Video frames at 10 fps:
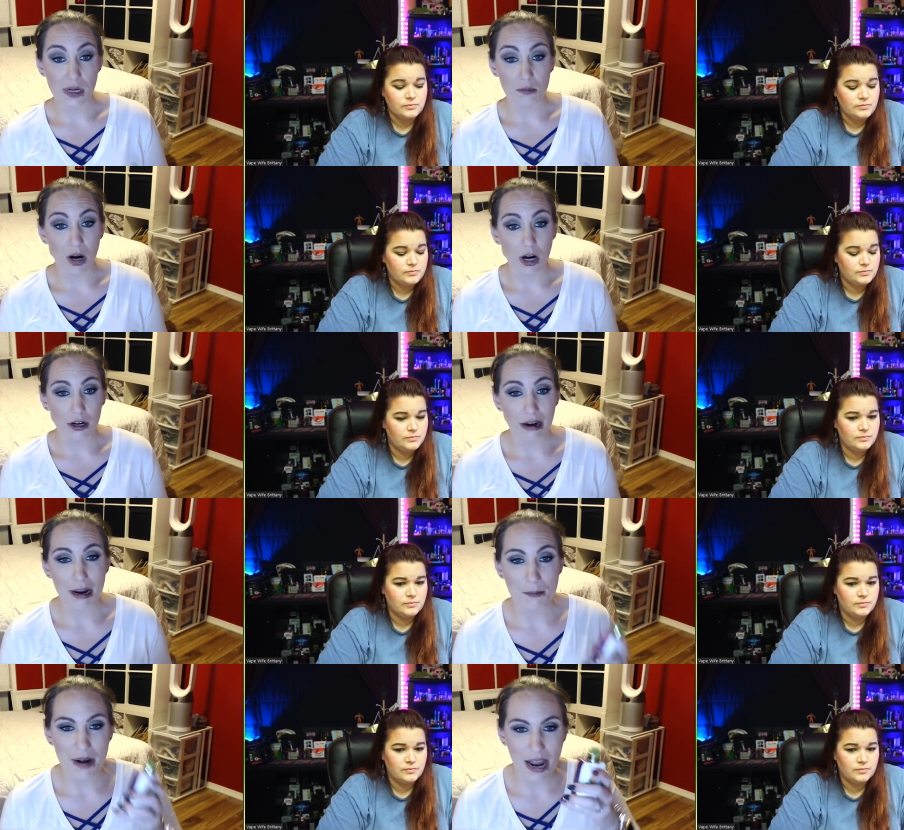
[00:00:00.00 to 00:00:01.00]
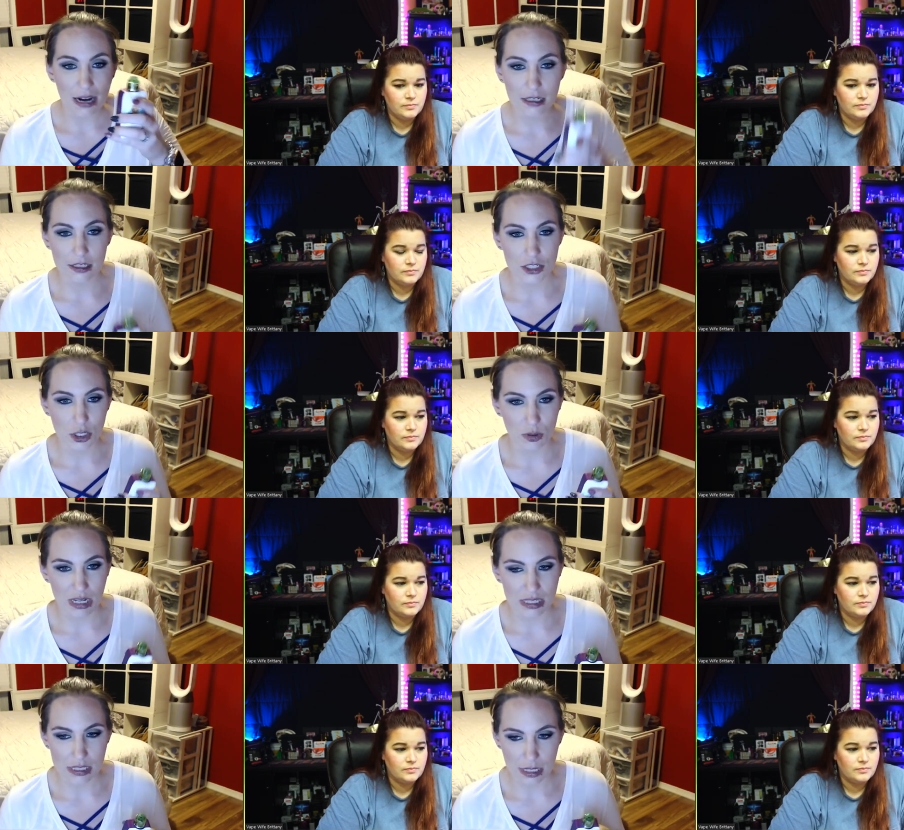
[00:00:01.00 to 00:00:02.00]
Speaker 1: Mark, I am not going to choke on
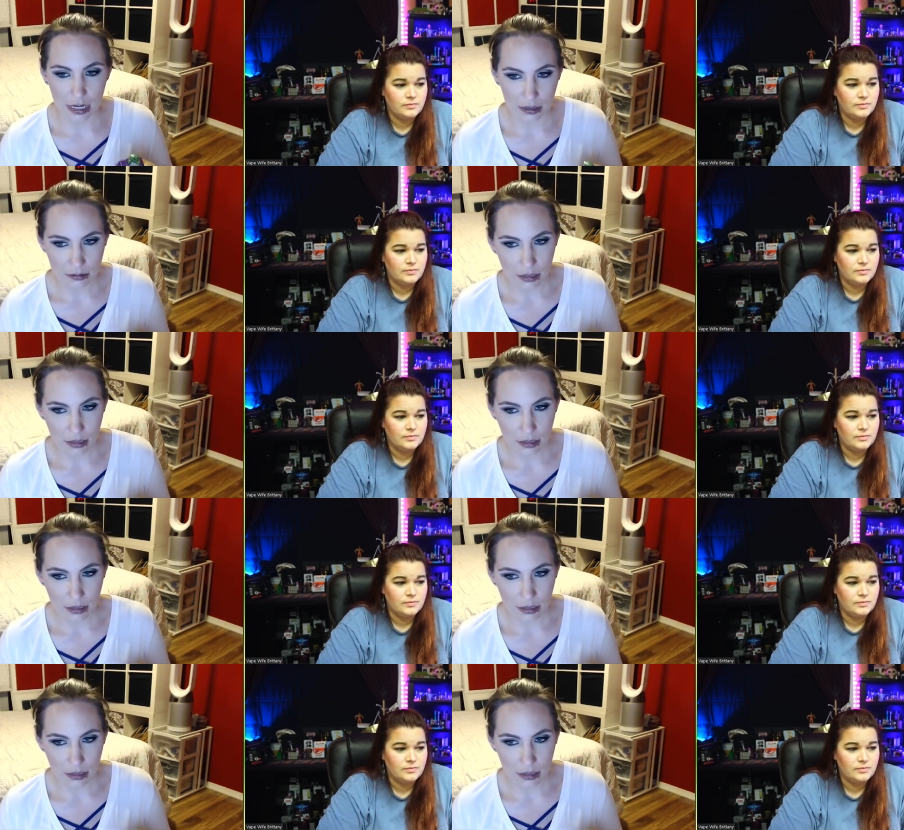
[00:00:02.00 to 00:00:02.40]
this again.